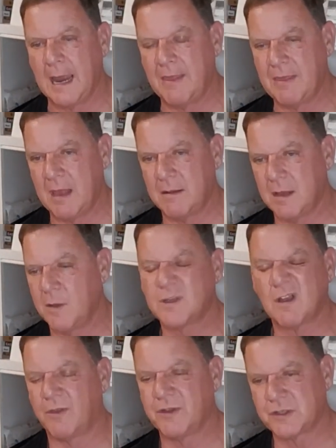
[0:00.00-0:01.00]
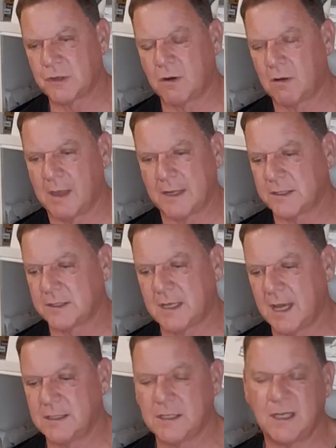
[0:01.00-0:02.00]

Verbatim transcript: And then it was called the circle exercise.